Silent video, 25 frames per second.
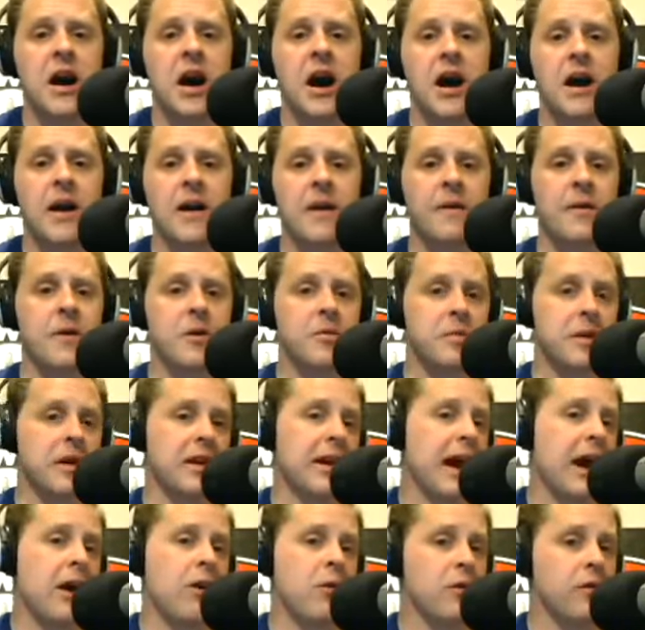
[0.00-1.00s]
Uh, and there'd be
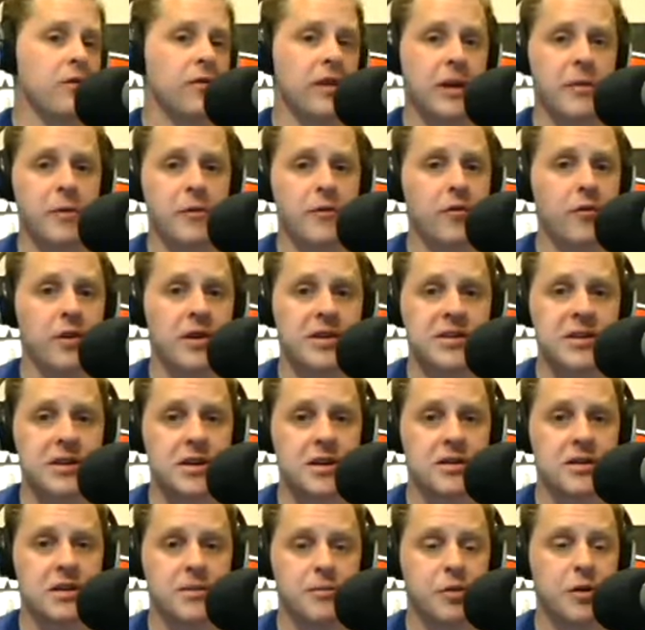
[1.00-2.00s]
an hour of labor for us to,
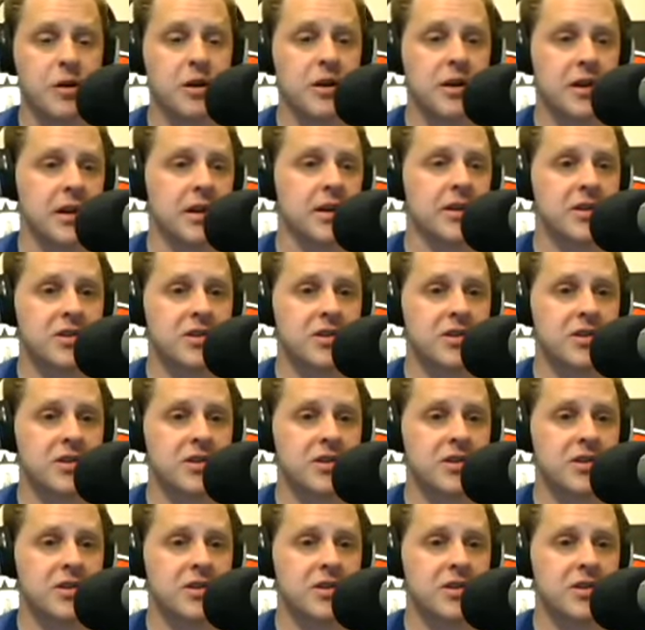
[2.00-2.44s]
to put it in,